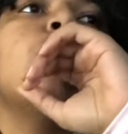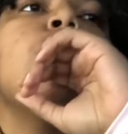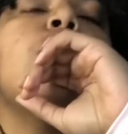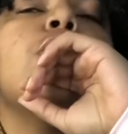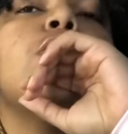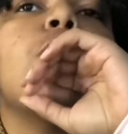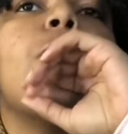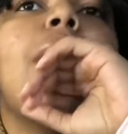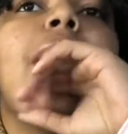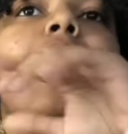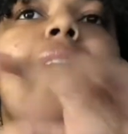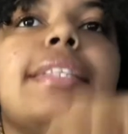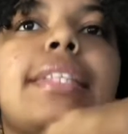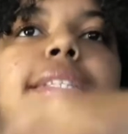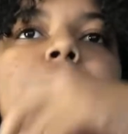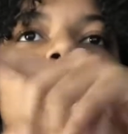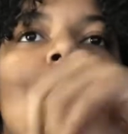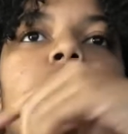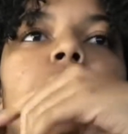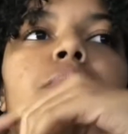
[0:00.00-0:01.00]
So as the
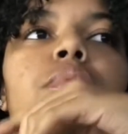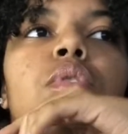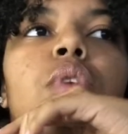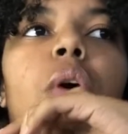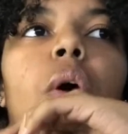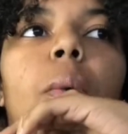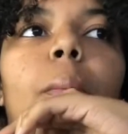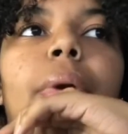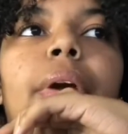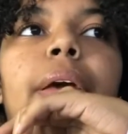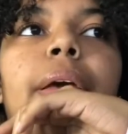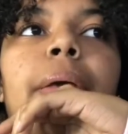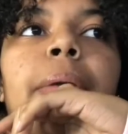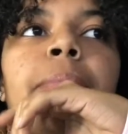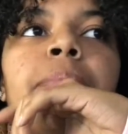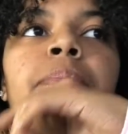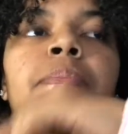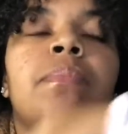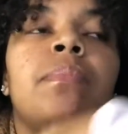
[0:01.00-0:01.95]
time's going,